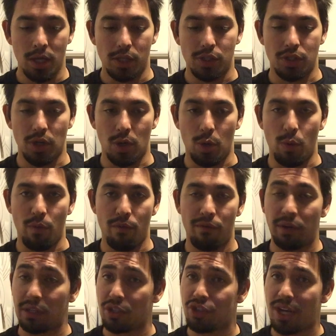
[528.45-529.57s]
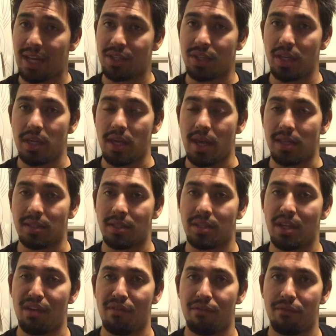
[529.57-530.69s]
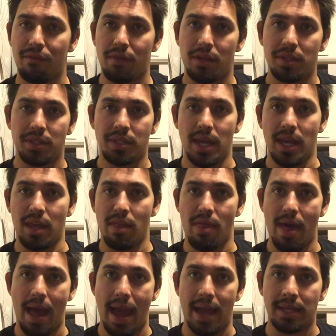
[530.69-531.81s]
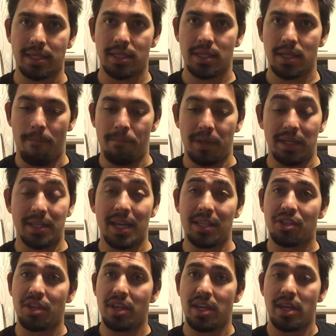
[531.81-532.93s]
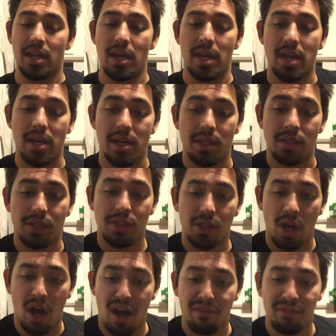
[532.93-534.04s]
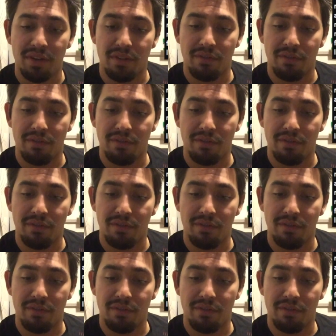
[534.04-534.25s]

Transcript: So Verkhoshansky and Sif say that intensity is often